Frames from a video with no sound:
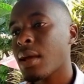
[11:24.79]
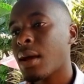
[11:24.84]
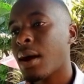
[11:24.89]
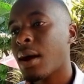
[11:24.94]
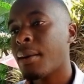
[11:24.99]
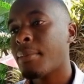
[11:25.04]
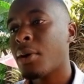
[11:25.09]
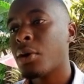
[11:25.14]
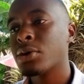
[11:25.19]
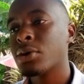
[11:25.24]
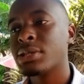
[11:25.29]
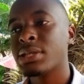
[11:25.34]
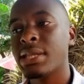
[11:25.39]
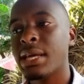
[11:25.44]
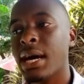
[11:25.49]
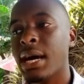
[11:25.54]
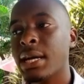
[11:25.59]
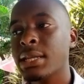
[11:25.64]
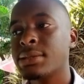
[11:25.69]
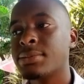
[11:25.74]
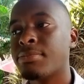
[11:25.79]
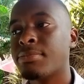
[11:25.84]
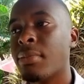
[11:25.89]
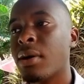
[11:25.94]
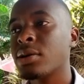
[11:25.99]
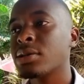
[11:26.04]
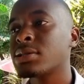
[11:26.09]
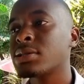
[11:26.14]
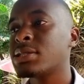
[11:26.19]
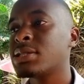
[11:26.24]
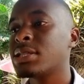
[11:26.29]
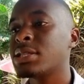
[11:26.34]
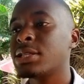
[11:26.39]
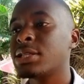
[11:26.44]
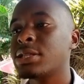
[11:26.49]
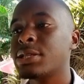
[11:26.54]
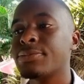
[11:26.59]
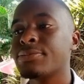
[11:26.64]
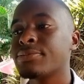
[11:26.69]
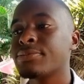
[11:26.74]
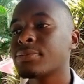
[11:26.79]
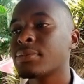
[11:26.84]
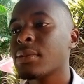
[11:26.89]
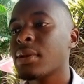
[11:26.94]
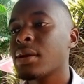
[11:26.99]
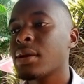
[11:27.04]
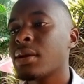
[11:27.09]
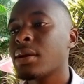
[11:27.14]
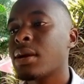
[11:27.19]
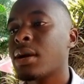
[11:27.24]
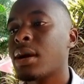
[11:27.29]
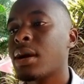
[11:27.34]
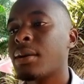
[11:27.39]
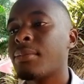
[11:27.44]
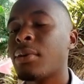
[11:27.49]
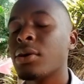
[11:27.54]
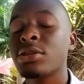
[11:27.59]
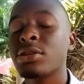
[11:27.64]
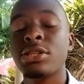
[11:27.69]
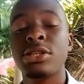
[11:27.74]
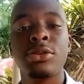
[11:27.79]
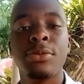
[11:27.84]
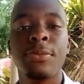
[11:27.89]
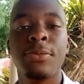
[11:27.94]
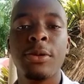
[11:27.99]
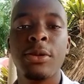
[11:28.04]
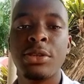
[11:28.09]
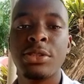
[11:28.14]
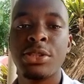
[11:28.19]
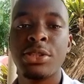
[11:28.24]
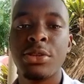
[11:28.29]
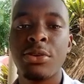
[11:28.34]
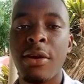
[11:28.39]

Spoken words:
about that multi-topology